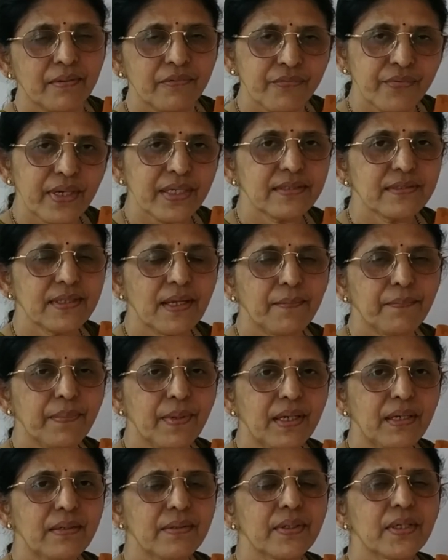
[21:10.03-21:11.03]
For
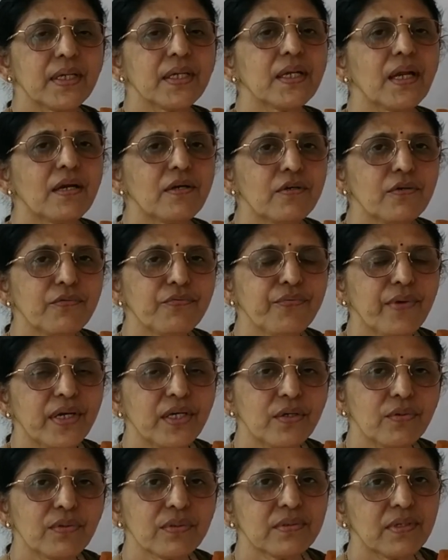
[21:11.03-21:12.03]
example, in order to
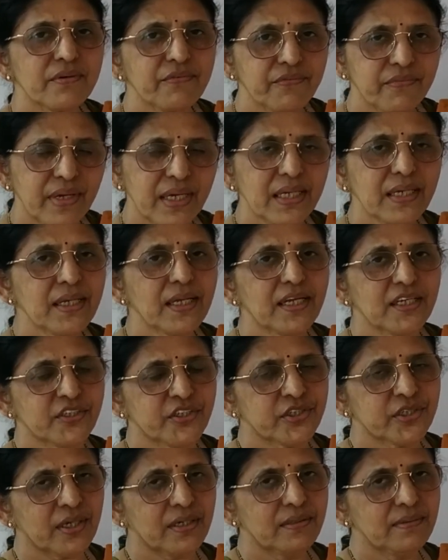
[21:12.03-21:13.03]
find out the
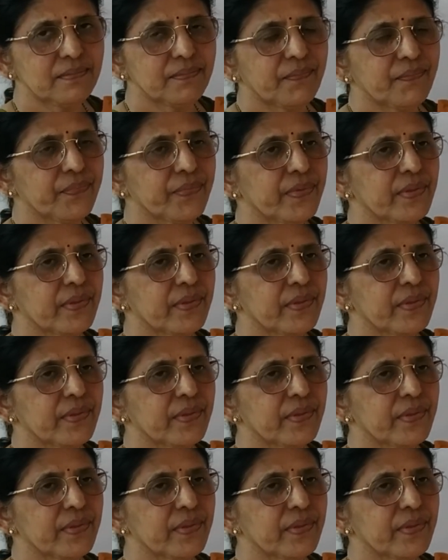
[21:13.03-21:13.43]
variation,